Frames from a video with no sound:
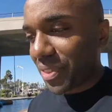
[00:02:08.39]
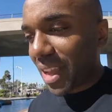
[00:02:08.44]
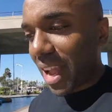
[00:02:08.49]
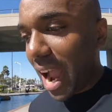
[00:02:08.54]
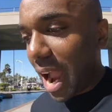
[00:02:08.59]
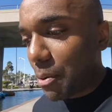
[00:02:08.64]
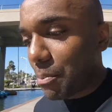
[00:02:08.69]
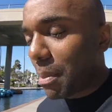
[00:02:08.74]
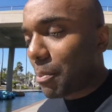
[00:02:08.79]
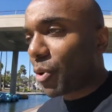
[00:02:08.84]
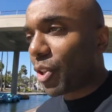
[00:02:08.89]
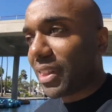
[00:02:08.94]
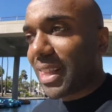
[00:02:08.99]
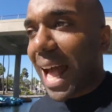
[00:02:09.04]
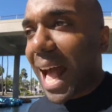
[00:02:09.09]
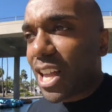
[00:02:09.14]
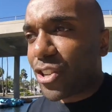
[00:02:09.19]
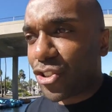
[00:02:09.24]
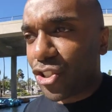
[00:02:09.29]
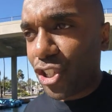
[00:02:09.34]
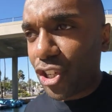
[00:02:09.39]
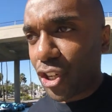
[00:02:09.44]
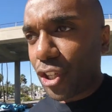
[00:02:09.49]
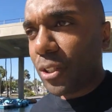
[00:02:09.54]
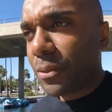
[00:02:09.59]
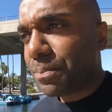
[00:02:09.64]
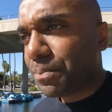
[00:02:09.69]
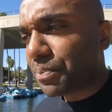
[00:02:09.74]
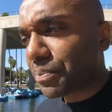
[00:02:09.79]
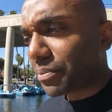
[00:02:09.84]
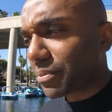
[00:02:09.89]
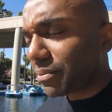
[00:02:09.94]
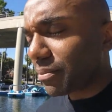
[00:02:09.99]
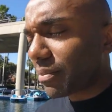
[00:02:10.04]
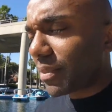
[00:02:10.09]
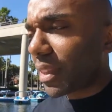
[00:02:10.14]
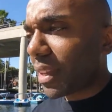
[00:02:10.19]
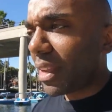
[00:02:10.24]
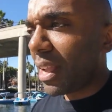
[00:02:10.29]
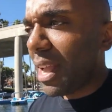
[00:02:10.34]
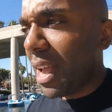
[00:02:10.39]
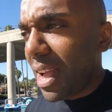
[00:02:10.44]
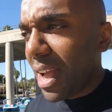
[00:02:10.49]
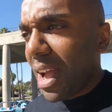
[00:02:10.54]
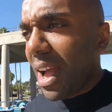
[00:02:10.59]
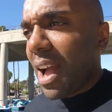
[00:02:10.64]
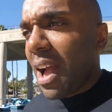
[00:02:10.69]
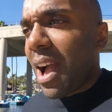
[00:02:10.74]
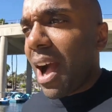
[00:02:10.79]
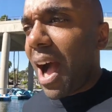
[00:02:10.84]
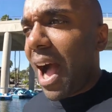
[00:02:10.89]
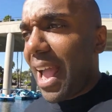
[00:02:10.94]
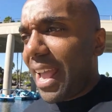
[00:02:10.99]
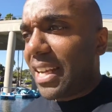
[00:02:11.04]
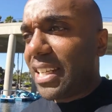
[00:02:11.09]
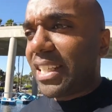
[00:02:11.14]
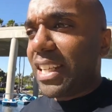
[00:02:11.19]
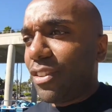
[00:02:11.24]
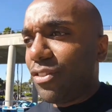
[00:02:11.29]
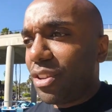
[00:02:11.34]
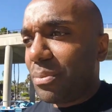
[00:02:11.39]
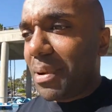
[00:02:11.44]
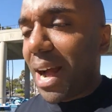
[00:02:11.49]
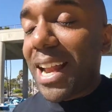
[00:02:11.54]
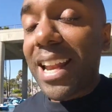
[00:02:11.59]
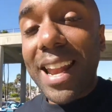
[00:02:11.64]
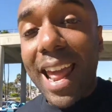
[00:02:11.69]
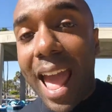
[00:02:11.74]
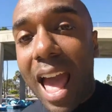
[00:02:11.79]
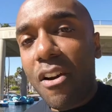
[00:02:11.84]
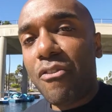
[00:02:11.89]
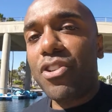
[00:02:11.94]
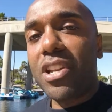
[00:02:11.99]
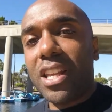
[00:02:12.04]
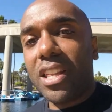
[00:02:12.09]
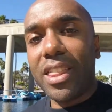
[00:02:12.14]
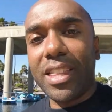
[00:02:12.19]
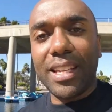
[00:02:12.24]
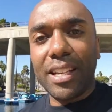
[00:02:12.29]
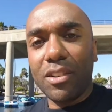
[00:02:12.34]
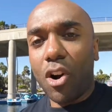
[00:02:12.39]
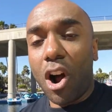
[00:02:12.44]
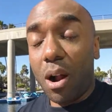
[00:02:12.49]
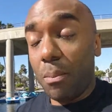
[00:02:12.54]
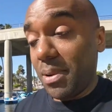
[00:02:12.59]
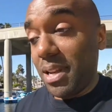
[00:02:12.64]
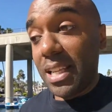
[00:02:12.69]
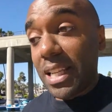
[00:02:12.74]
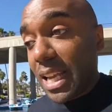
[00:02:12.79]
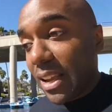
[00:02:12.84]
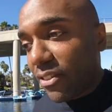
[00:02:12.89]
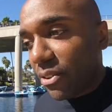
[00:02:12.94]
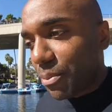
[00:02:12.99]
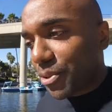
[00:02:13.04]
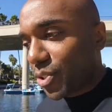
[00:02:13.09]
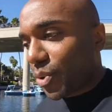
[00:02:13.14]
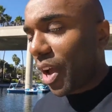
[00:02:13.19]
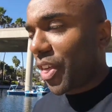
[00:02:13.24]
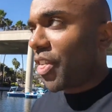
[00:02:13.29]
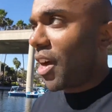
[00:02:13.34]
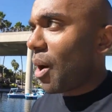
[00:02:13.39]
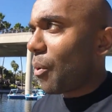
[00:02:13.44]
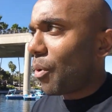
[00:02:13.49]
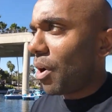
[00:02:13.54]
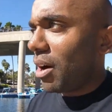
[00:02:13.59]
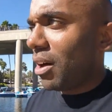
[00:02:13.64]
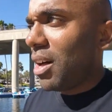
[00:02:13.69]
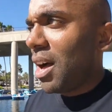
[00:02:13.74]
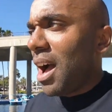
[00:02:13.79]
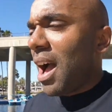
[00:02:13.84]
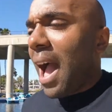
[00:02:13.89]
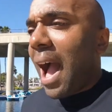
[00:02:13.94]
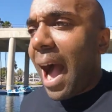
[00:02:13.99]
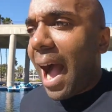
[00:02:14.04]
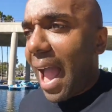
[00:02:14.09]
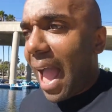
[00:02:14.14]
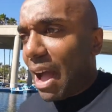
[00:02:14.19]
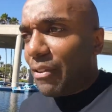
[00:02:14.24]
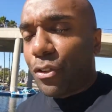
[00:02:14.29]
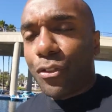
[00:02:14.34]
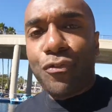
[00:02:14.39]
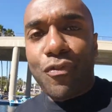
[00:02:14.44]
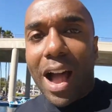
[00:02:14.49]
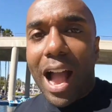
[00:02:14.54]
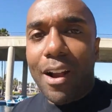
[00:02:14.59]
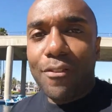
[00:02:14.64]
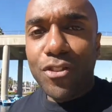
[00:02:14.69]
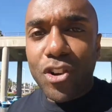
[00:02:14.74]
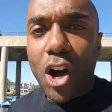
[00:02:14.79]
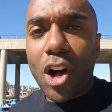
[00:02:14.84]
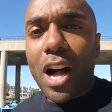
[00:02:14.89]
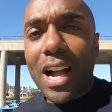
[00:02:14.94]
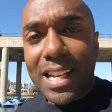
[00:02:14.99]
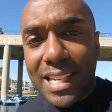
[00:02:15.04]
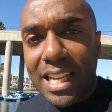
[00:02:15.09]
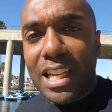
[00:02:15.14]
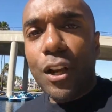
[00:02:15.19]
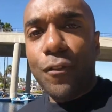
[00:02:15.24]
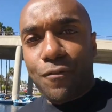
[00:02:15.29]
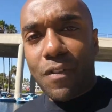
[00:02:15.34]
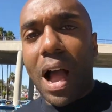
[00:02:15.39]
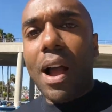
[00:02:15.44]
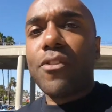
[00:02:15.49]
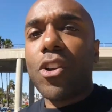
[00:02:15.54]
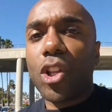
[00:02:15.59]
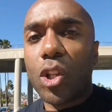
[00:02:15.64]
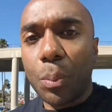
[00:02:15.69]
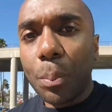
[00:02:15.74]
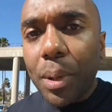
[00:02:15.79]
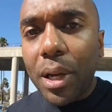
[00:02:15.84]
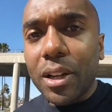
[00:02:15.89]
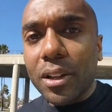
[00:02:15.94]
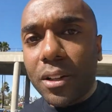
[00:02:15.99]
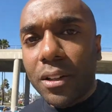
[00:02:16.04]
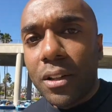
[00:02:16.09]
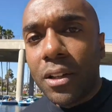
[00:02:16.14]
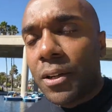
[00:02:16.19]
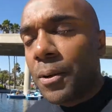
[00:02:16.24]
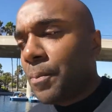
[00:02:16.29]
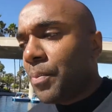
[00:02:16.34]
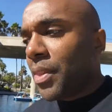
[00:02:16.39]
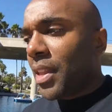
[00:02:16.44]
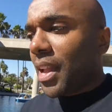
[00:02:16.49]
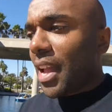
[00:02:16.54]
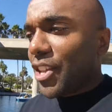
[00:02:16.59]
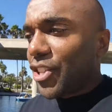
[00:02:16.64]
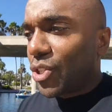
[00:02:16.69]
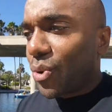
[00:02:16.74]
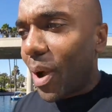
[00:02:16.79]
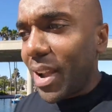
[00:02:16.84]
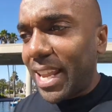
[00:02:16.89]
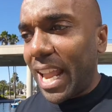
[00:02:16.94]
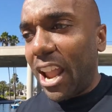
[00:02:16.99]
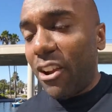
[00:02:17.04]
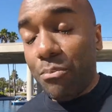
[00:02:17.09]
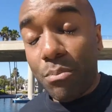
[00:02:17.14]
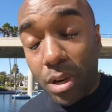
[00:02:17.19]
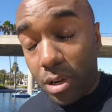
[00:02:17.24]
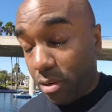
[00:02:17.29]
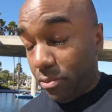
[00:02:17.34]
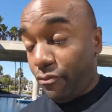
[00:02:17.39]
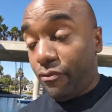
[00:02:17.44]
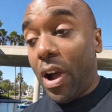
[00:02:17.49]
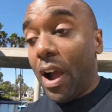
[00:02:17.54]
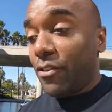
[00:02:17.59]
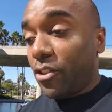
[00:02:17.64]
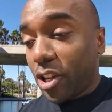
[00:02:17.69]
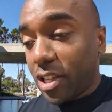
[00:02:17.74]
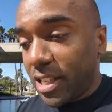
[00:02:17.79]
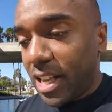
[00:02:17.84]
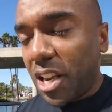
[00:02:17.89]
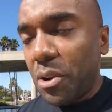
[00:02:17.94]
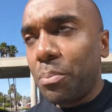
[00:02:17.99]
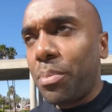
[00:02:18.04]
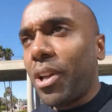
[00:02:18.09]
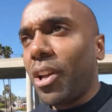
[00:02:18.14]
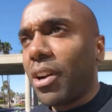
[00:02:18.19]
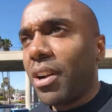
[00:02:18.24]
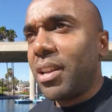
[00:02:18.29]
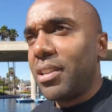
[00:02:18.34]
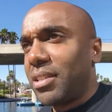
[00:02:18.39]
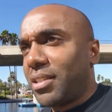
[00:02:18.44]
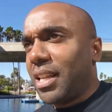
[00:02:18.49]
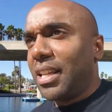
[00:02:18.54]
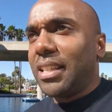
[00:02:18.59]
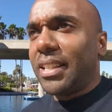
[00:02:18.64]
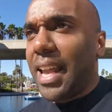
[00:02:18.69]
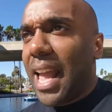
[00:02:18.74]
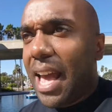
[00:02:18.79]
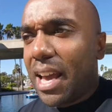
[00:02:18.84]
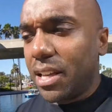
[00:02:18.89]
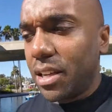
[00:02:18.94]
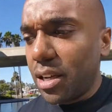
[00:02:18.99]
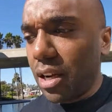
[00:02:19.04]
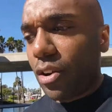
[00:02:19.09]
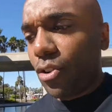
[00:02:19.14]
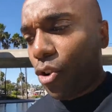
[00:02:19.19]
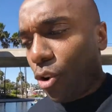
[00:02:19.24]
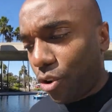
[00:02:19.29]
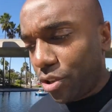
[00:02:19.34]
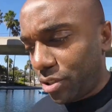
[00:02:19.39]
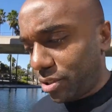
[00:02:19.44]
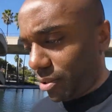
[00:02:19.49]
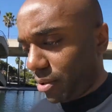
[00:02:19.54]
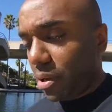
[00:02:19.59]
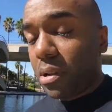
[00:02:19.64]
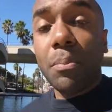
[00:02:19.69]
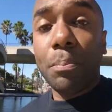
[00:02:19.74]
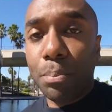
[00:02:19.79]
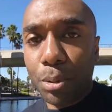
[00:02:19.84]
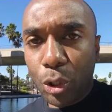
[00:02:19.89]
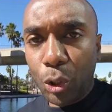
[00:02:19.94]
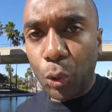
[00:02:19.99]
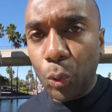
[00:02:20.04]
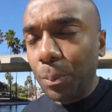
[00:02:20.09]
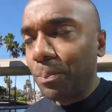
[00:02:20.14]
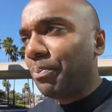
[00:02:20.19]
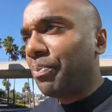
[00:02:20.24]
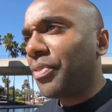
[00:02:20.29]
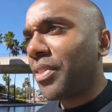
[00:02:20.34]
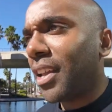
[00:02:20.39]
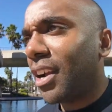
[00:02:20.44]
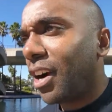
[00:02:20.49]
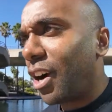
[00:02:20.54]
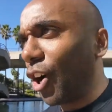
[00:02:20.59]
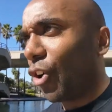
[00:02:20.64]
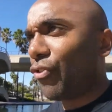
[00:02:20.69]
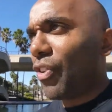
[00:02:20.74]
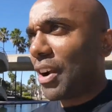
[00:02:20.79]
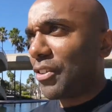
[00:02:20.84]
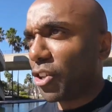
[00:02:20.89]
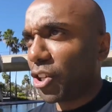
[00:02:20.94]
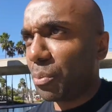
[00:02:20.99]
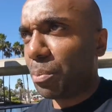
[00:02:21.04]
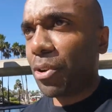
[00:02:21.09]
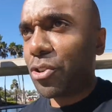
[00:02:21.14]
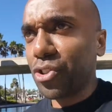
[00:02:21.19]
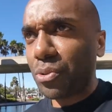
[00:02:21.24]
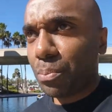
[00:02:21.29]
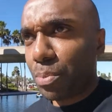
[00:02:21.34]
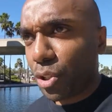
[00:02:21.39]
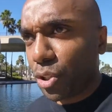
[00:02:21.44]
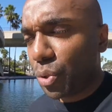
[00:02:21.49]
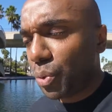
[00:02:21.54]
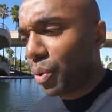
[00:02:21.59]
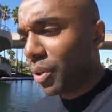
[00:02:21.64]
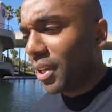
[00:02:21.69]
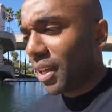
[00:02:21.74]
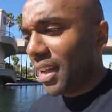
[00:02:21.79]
I remember last year I had given him, I didn't have anything on me to give him, so I thought, well, I have a Canadian $5 bill. And so I gave him a $5 Canadian bill, because in Canada, of course, blue. Our $5 bills are blue.